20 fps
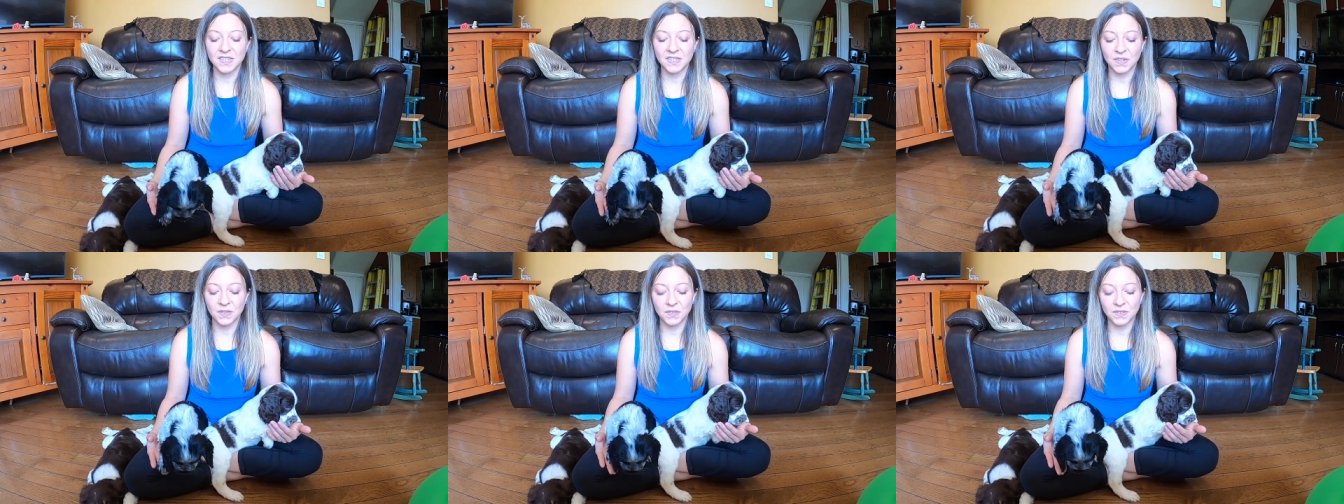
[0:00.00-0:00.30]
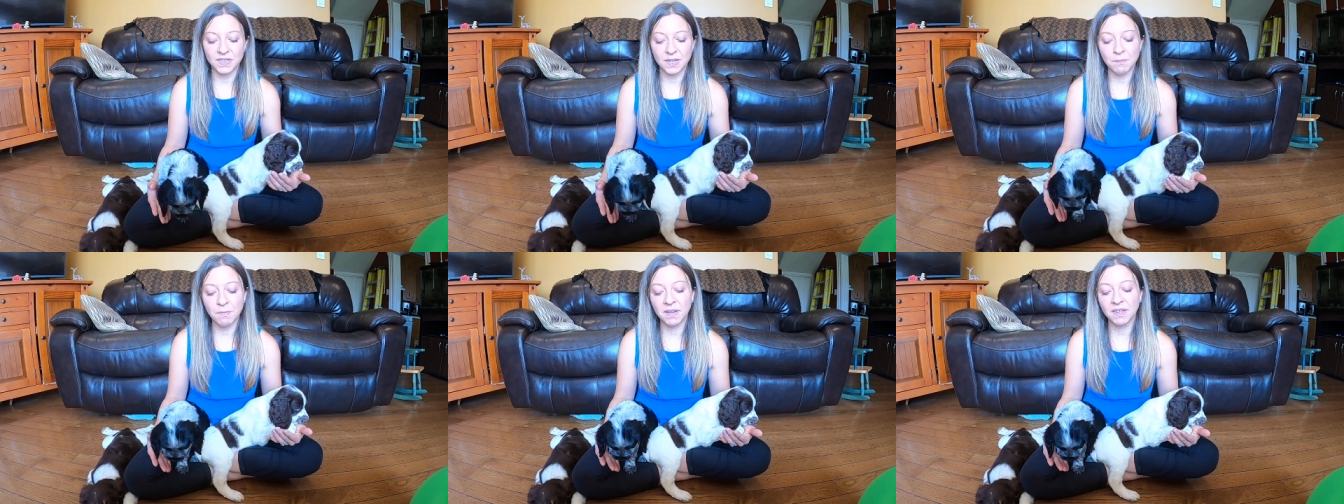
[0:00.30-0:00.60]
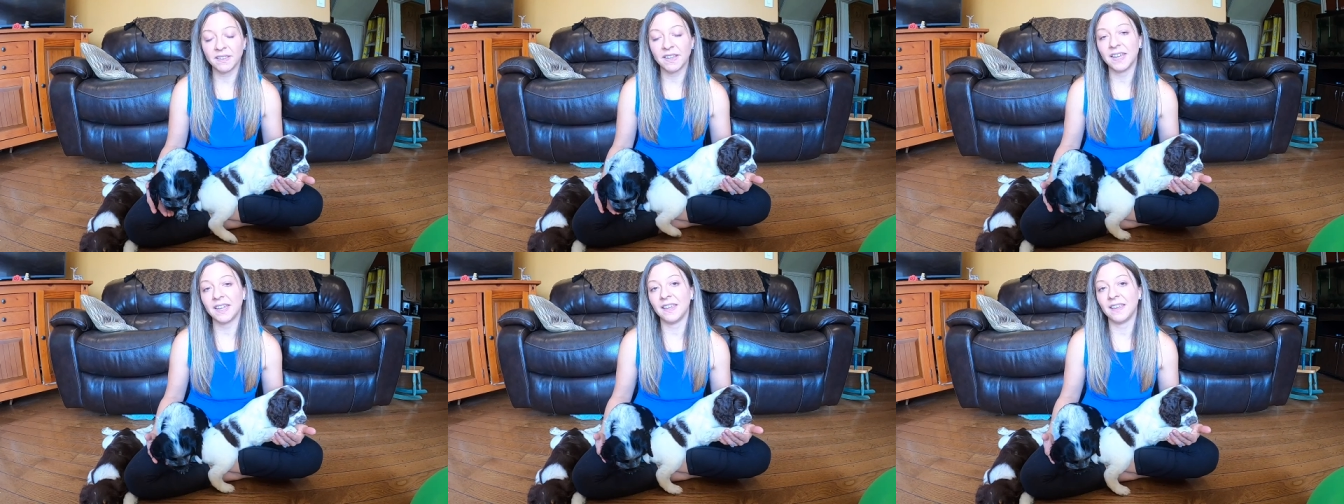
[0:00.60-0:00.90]
So
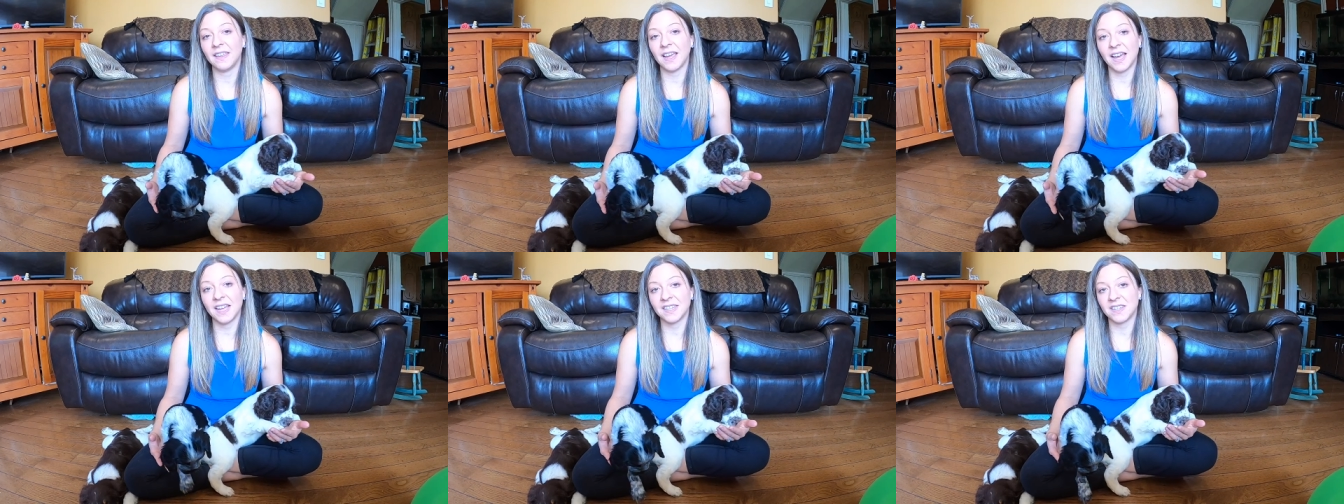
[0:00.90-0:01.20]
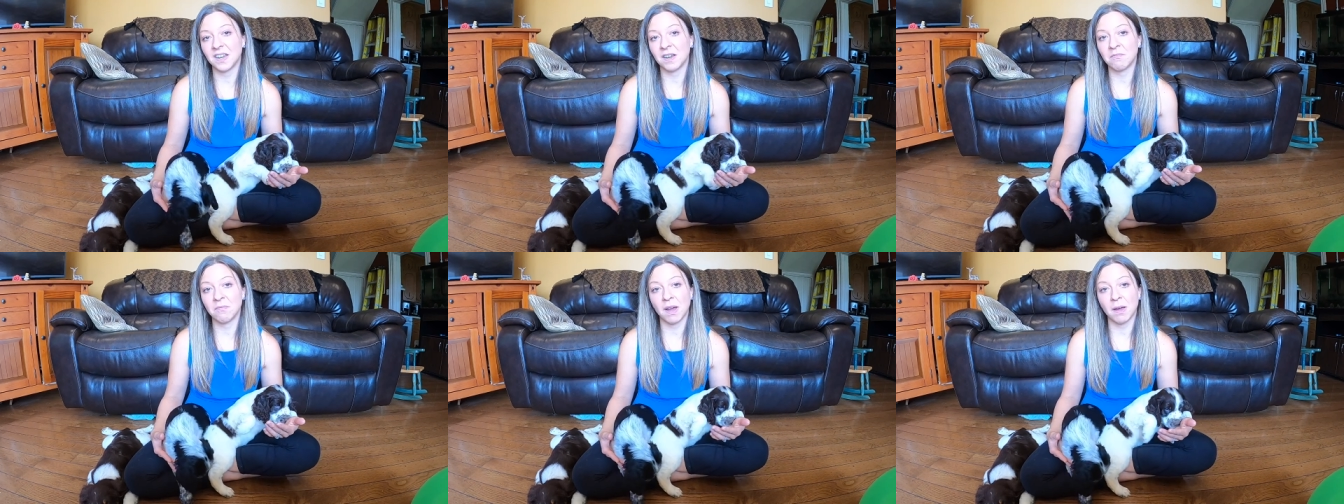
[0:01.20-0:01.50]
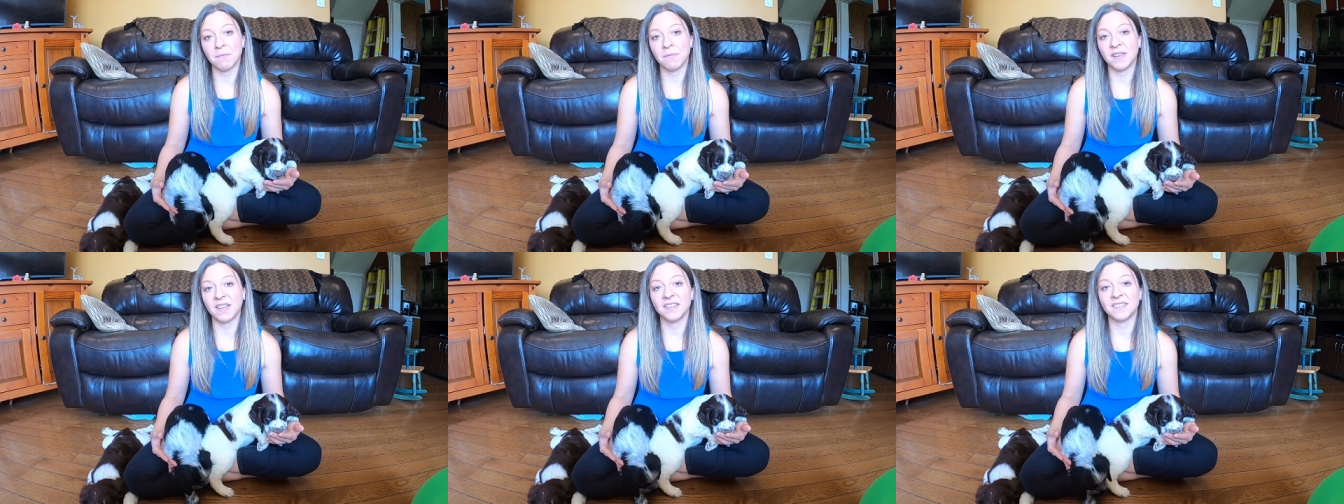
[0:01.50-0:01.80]
typically as young
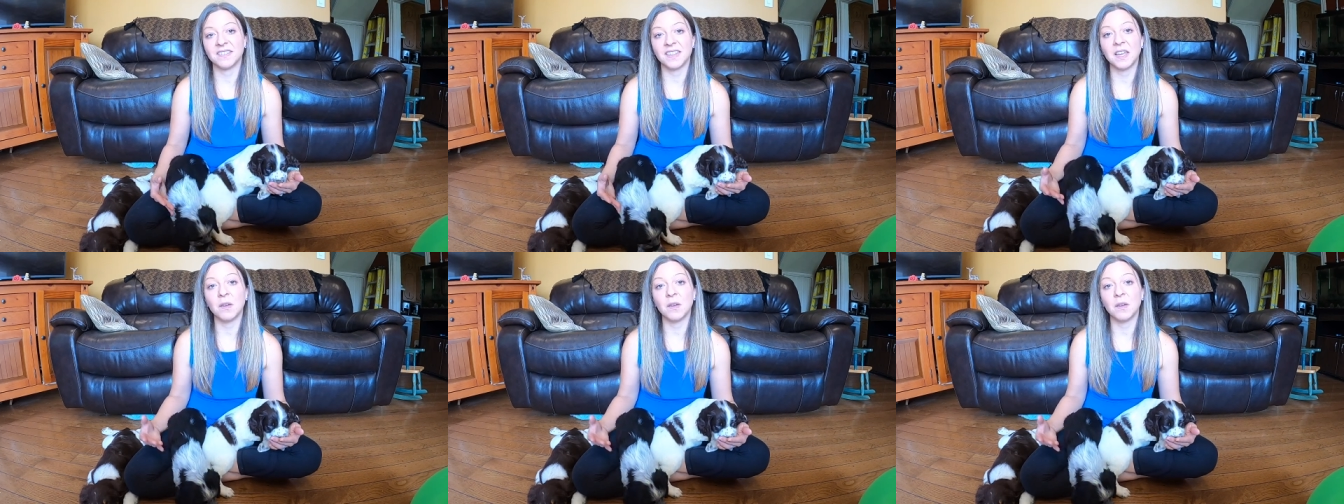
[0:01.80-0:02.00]
puppies,